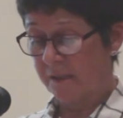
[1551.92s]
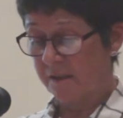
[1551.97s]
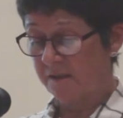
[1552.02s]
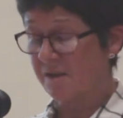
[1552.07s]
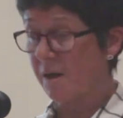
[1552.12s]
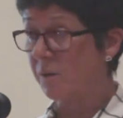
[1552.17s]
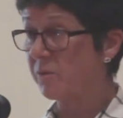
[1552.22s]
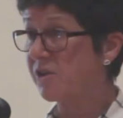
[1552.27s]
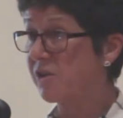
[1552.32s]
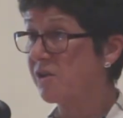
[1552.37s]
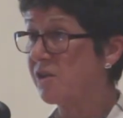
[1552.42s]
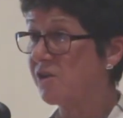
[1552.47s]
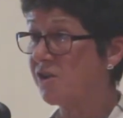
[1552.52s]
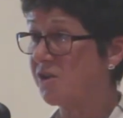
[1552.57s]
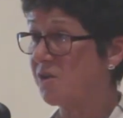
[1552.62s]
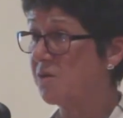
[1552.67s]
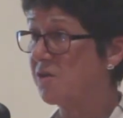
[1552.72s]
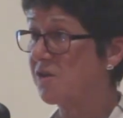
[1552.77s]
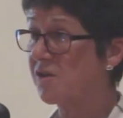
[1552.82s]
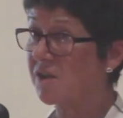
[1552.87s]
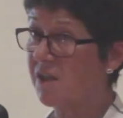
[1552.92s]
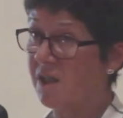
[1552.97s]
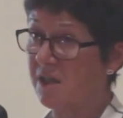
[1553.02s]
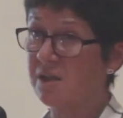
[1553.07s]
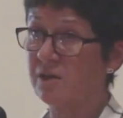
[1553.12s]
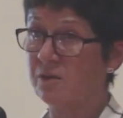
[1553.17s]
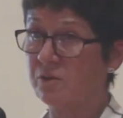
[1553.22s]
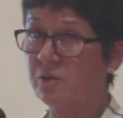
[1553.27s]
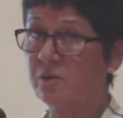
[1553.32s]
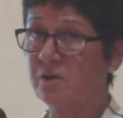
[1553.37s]
So I would urge you to
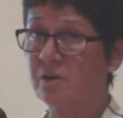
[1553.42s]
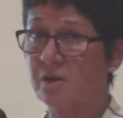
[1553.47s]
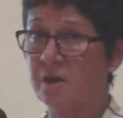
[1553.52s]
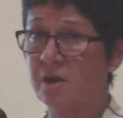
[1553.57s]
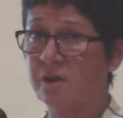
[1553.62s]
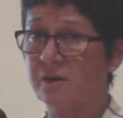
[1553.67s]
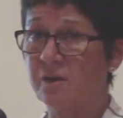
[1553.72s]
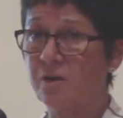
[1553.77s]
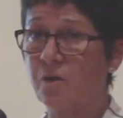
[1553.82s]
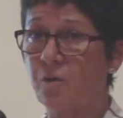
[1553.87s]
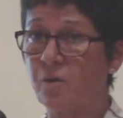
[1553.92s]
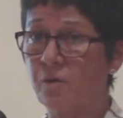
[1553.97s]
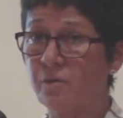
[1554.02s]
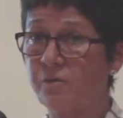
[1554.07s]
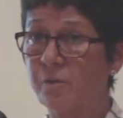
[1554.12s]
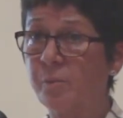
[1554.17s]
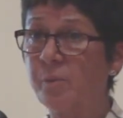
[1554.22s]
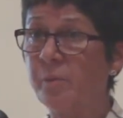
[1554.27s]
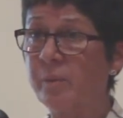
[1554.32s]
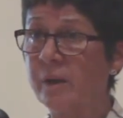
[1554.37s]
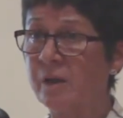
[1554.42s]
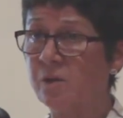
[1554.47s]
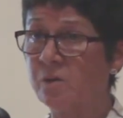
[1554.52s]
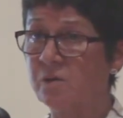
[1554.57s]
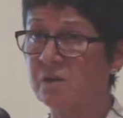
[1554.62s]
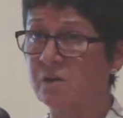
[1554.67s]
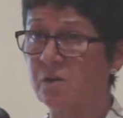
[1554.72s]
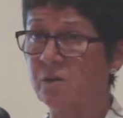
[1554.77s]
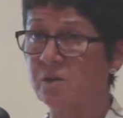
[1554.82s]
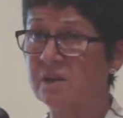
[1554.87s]
take a look at the call for
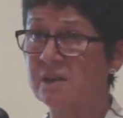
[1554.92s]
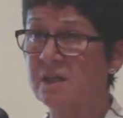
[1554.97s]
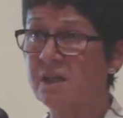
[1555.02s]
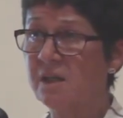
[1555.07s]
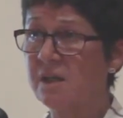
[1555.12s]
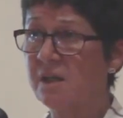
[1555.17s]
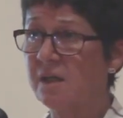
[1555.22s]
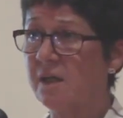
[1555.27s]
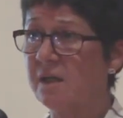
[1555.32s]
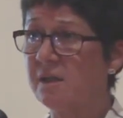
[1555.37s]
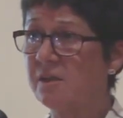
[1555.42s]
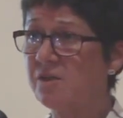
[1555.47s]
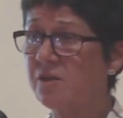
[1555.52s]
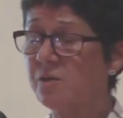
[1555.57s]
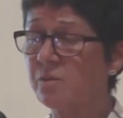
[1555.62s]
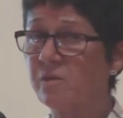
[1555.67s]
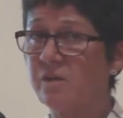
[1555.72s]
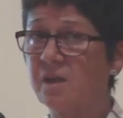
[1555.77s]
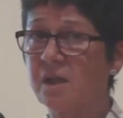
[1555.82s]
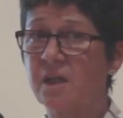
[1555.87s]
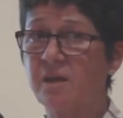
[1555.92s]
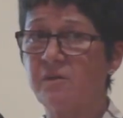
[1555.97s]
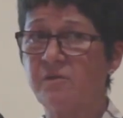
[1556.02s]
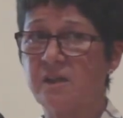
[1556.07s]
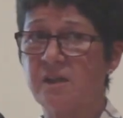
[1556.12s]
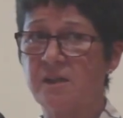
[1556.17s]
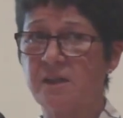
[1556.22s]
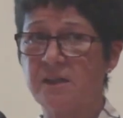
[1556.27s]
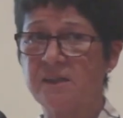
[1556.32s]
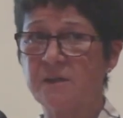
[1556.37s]
proposals and don't think of
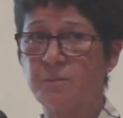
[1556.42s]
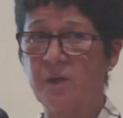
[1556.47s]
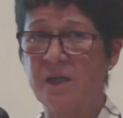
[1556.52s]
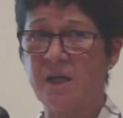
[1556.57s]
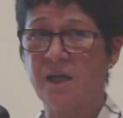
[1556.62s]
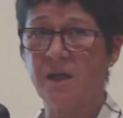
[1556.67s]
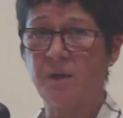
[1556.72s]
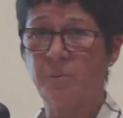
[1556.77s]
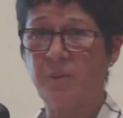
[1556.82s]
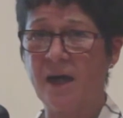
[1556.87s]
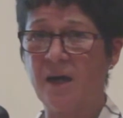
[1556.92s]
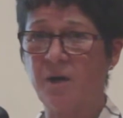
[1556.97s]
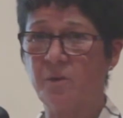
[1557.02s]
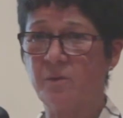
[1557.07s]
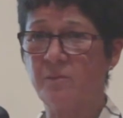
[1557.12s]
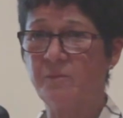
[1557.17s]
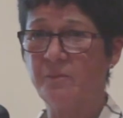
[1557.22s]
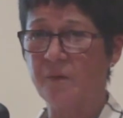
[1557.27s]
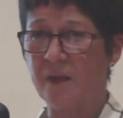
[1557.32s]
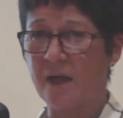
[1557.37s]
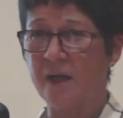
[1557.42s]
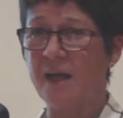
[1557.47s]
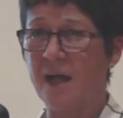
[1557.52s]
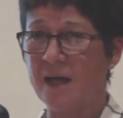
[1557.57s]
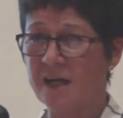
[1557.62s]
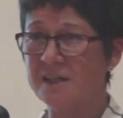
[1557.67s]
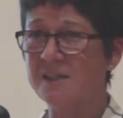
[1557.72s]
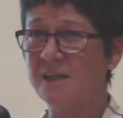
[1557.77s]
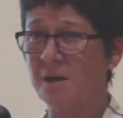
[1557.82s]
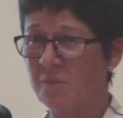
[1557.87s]
it as being about an
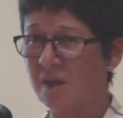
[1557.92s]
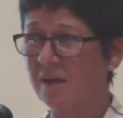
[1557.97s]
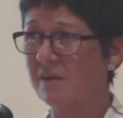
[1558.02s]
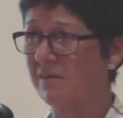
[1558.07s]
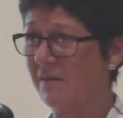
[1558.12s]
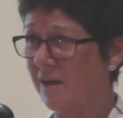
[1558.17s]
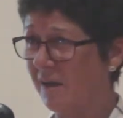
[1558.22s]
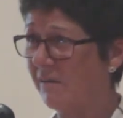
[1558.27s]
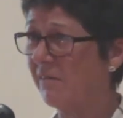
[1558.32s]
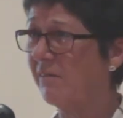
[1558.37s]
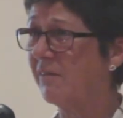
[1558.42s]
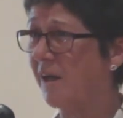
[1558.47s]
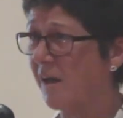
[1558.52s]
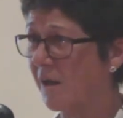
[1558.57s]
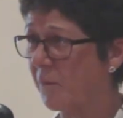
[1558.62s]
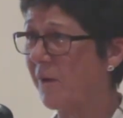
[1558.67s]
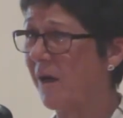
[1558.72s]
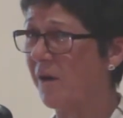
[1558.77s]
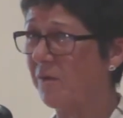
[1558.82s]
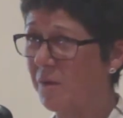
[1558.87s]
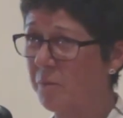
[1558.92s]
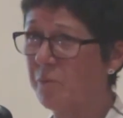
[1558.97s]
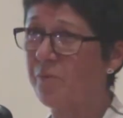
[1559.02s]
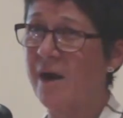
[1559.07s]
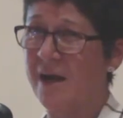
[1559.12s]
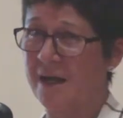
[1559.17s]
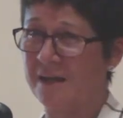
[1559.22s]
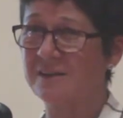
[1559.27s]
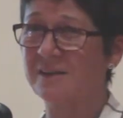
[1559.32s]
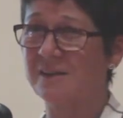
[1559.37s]
academic thing. Think about the
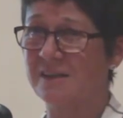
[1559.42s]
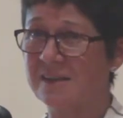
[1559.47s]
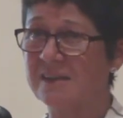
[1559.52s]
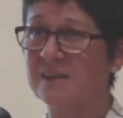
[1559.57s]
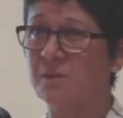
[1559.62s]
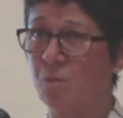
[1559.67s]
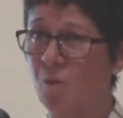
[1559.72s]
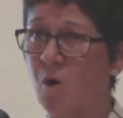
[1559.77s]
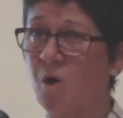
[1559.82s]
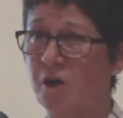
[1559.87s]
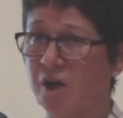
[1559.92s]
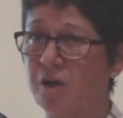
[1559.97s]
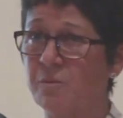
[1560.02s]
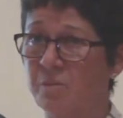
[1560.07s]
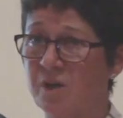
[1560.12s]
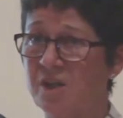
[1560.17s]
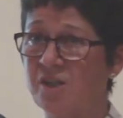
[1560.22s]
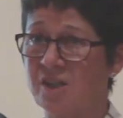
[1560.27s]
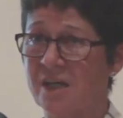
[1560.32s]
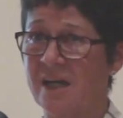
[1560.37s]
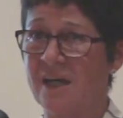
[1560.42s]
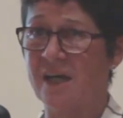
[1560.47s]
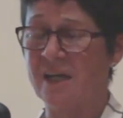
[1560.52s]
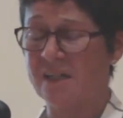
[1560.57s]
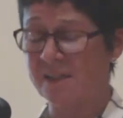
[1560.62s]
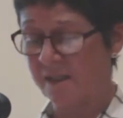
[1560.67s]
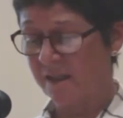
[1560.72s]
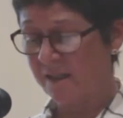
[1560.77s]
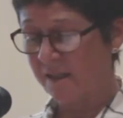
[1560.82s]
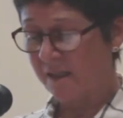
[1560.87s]
practice and what can be
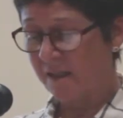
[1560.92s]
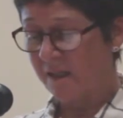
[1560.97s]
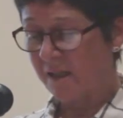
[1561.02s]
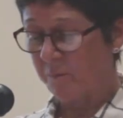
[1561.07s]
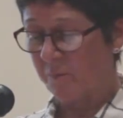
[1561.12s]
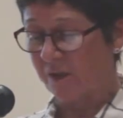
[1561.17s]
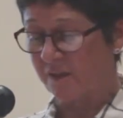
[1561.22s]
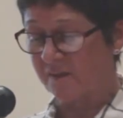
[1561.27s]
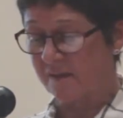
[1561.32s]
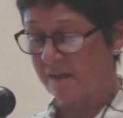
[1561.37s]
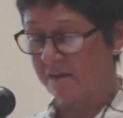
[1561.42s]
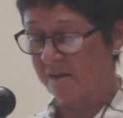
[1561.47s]
shared, because